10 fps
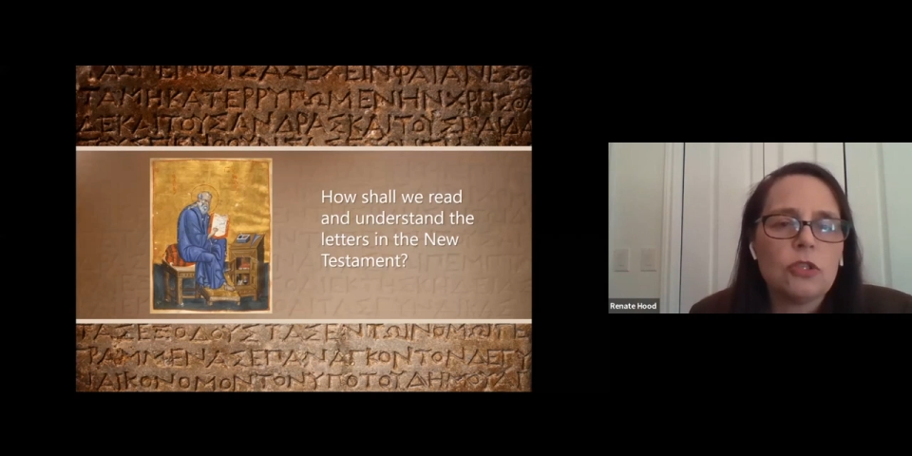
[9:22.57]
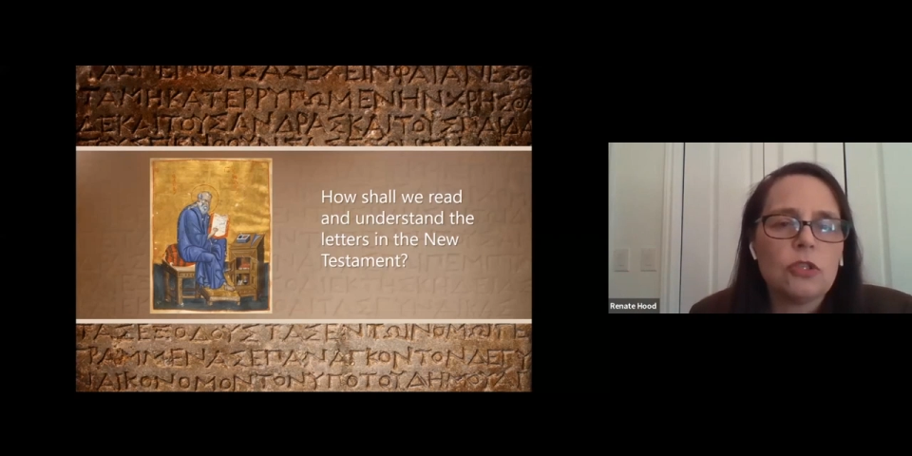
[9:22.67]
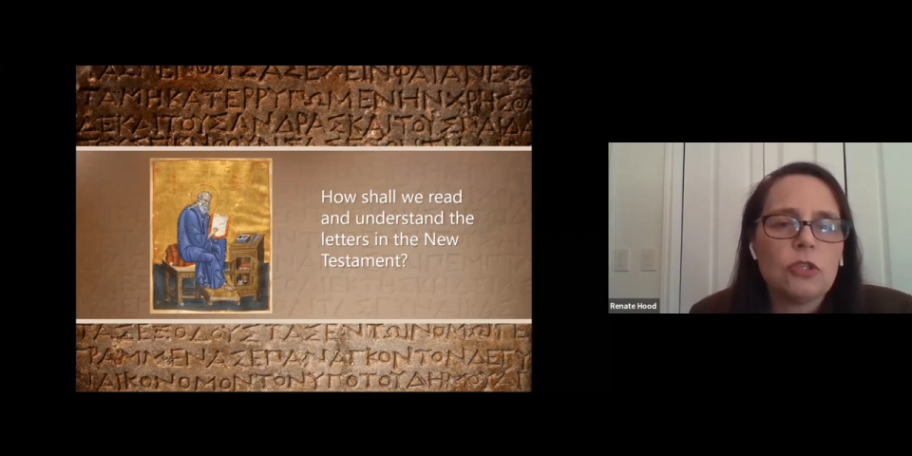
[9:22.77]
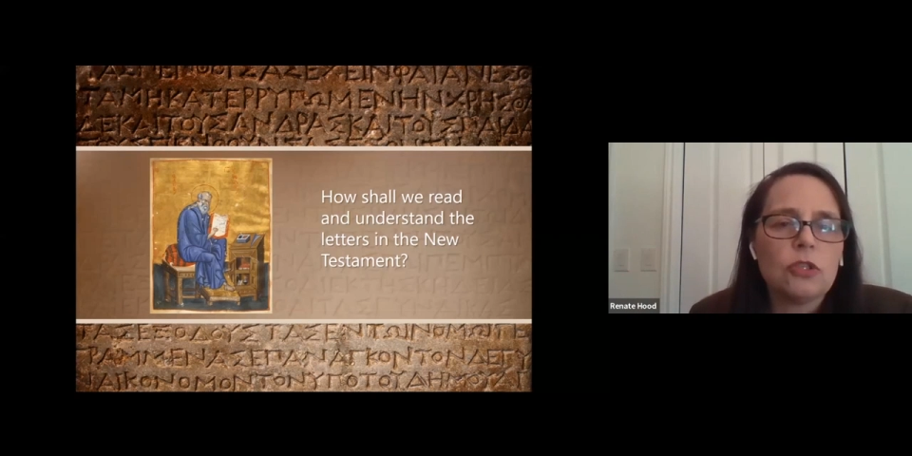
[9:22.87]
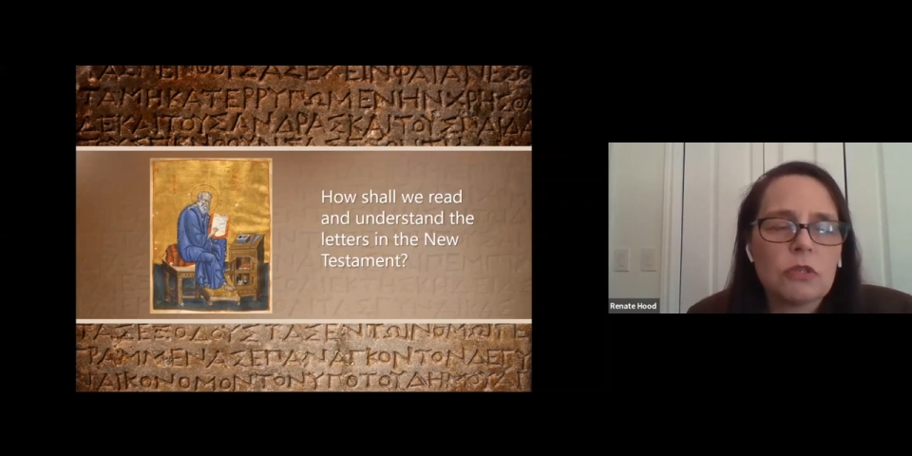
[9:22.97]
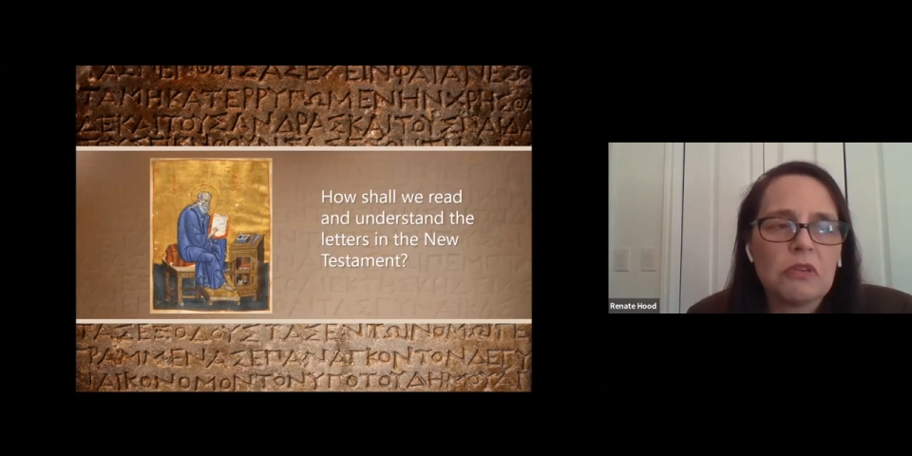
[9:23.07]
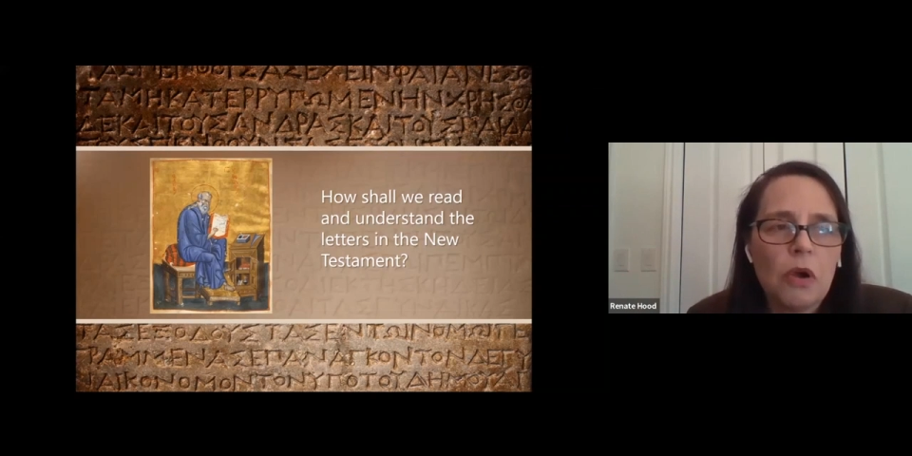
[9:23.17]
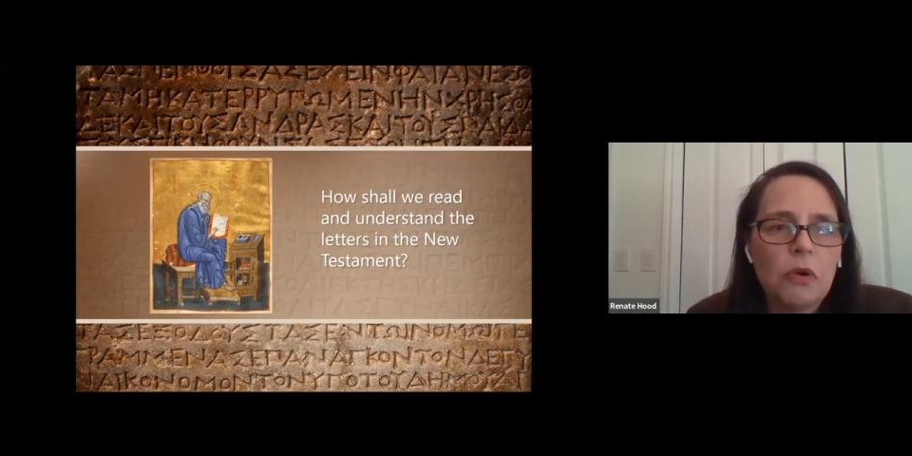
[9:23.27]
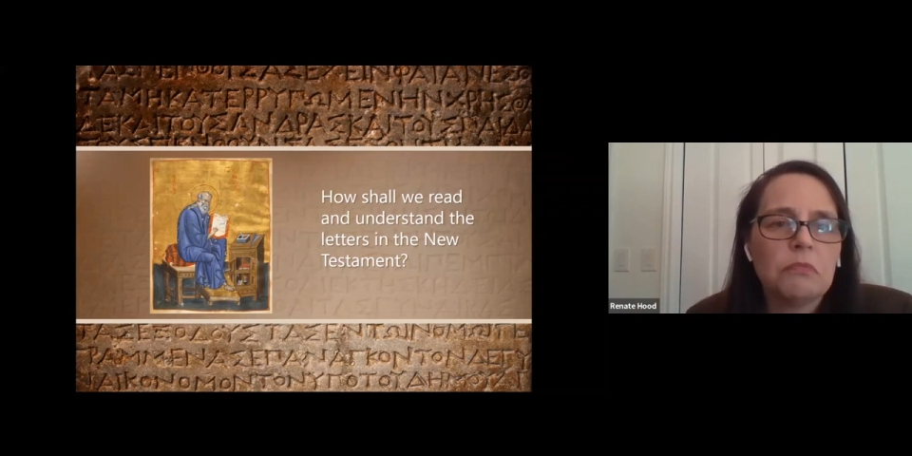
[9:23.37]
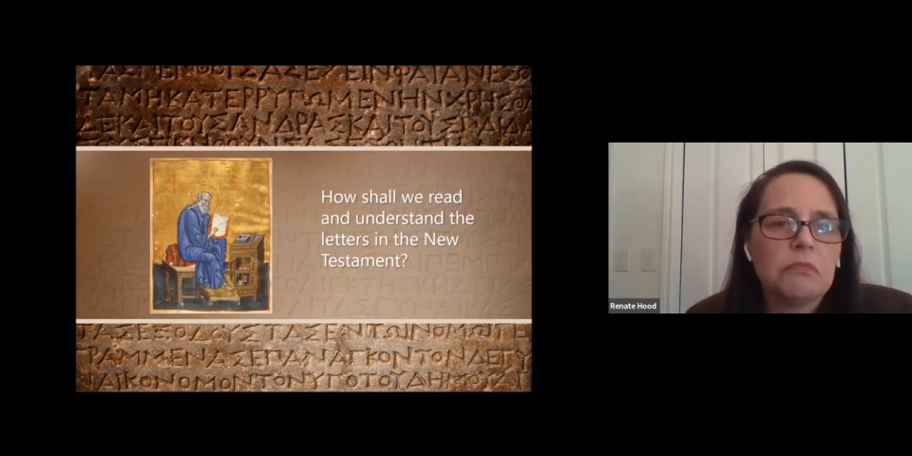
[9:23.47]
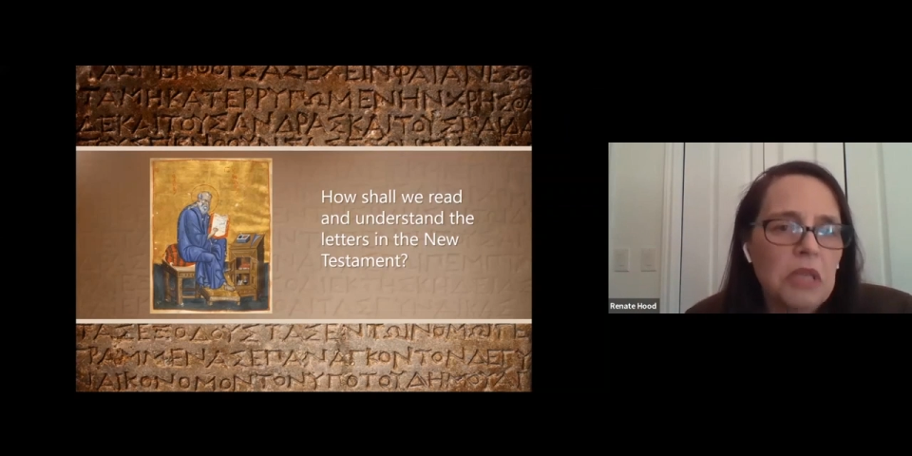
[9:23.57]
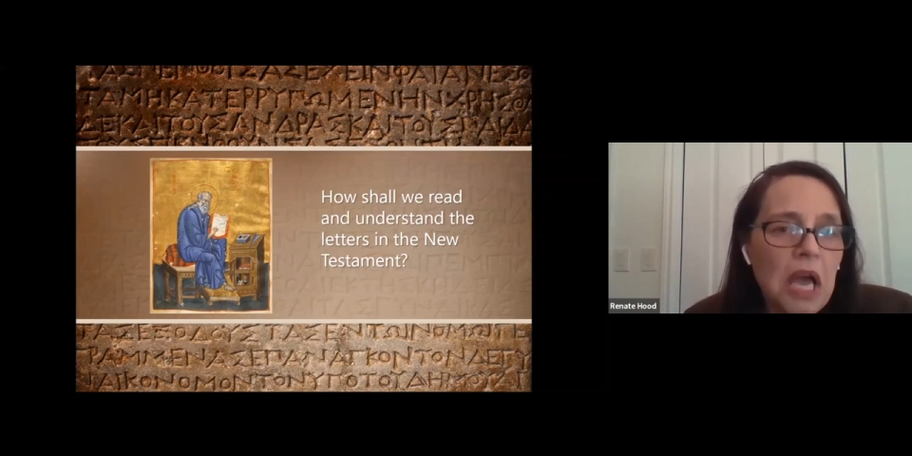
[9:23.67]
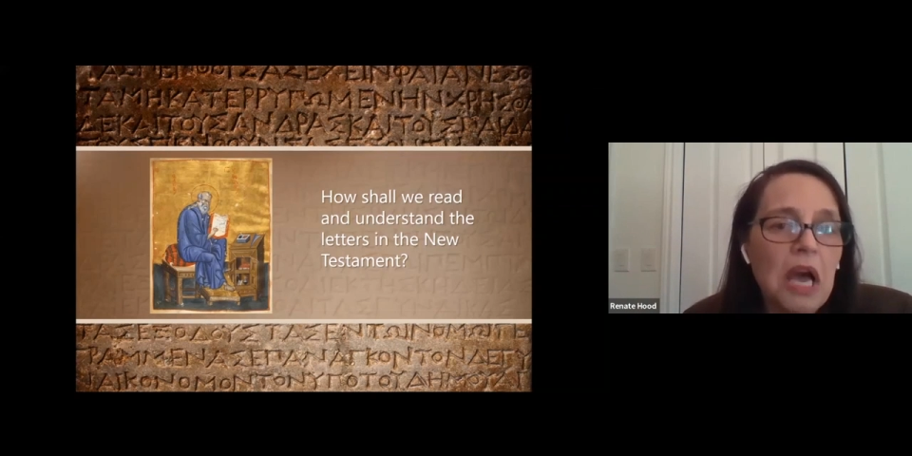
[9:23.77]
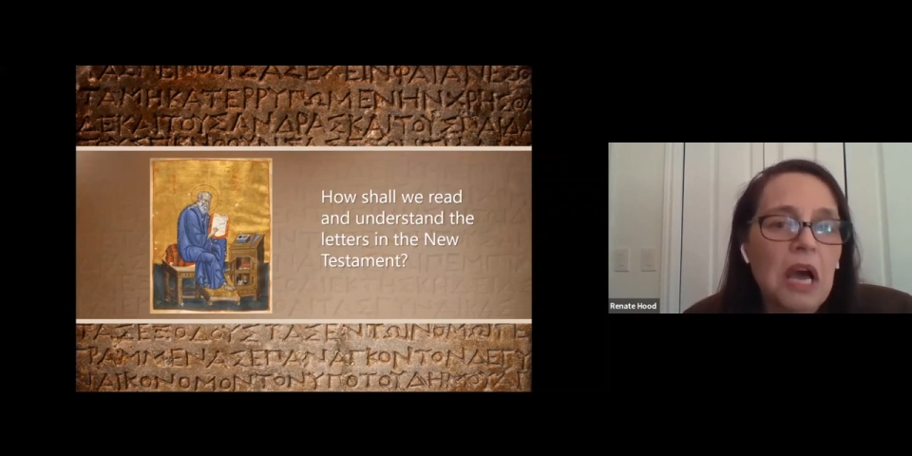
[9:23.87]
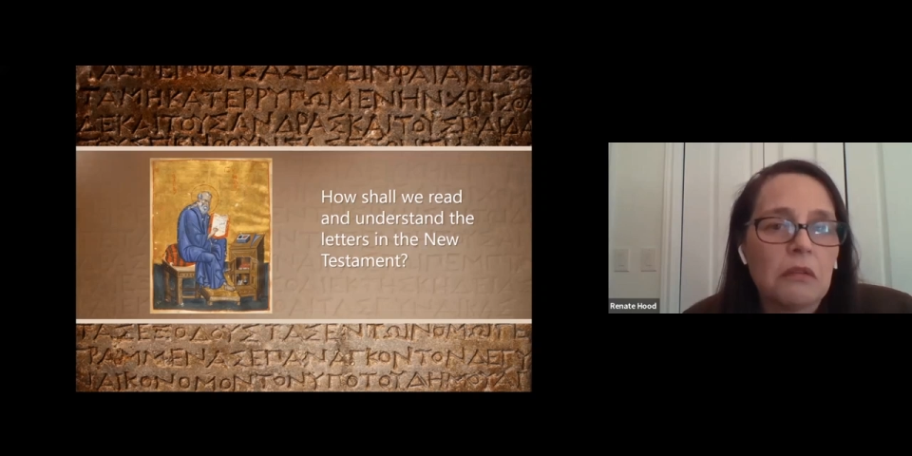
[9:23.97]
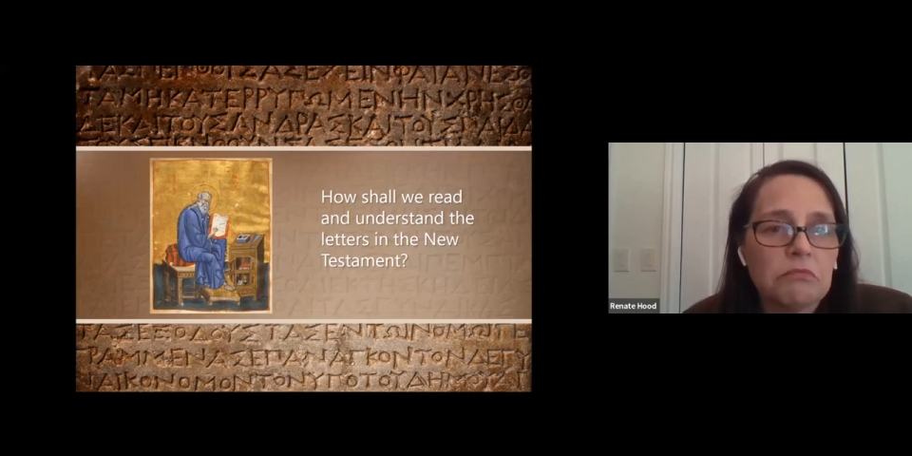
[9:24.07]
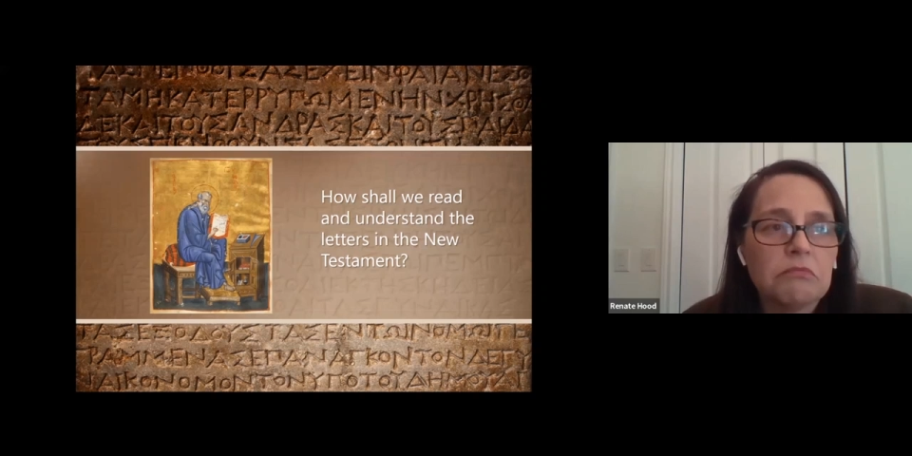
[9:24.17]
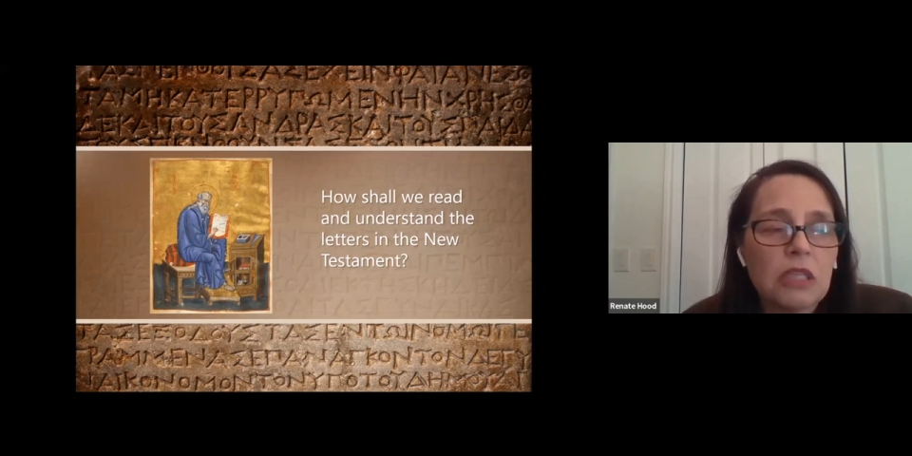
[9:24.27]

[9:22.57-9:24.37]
students go, yeah,